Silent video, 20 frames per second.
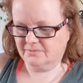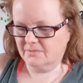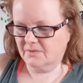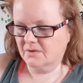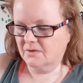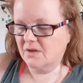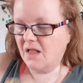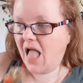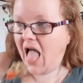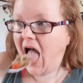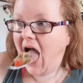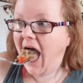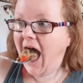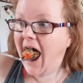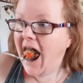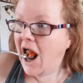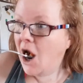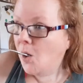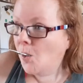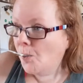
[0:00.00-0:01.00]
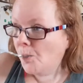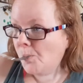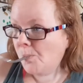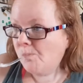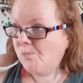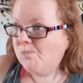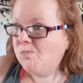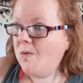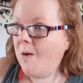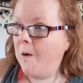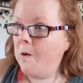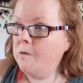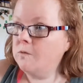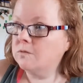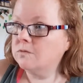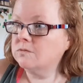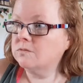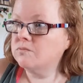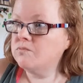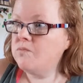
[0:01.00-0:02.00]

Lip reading: I don't like to repeat gossip.